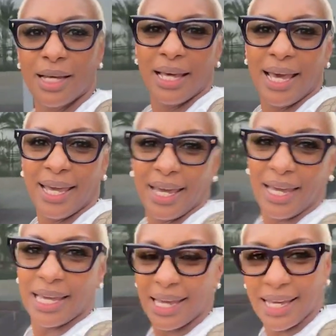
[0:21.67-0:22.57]
Hey,
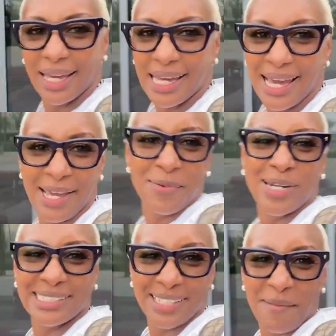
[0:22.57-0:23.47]
hey, hey, hey, hey,
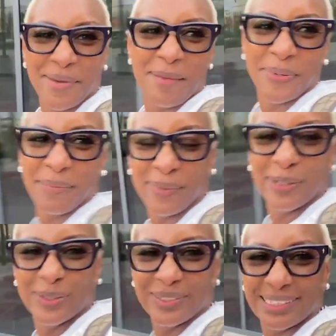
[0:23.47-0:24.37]
what's up, my
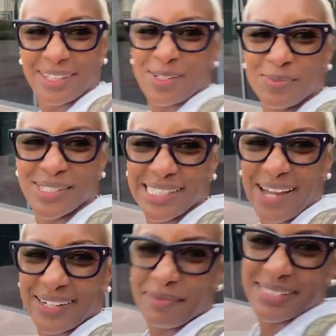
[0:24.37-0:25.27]
people? This is Coach
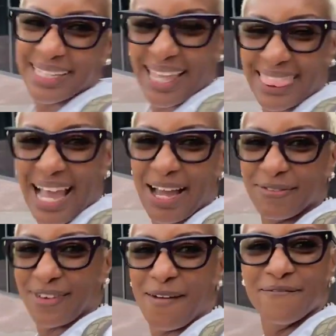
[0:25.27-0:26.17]
Michele coming to you live
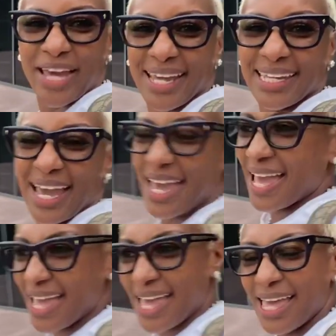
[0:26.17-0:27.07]
from
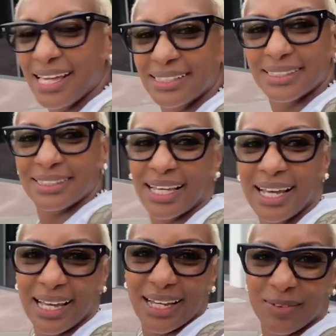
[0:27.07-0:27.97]
Vegas.
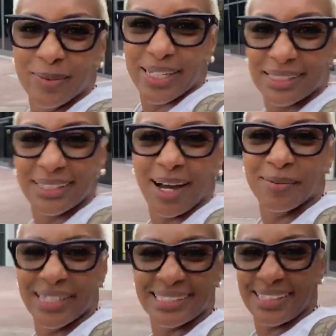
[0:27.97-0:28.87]
What's up,
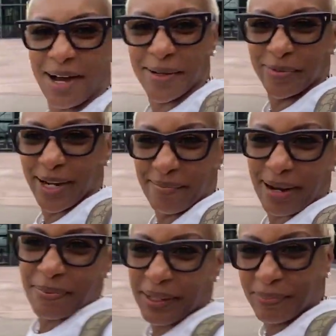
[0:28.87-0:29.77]
what's up? Where my
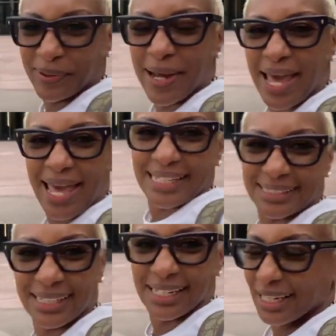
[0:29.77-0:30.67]
people
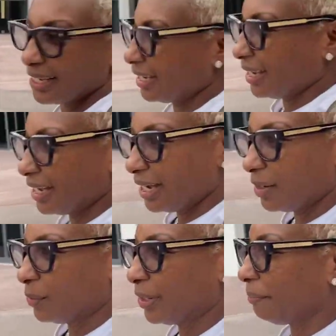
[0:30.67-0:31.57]
at?
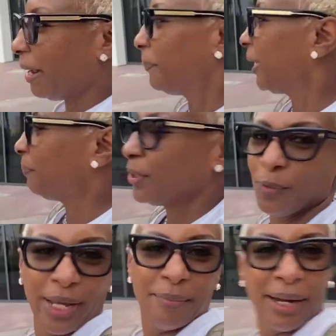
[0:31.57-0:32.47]
Where my people,
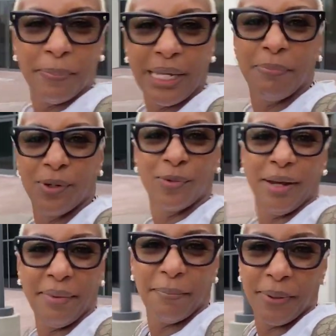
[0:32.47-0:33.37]
where my people,
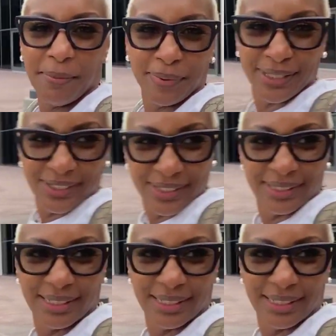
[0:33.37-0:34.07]
where my people?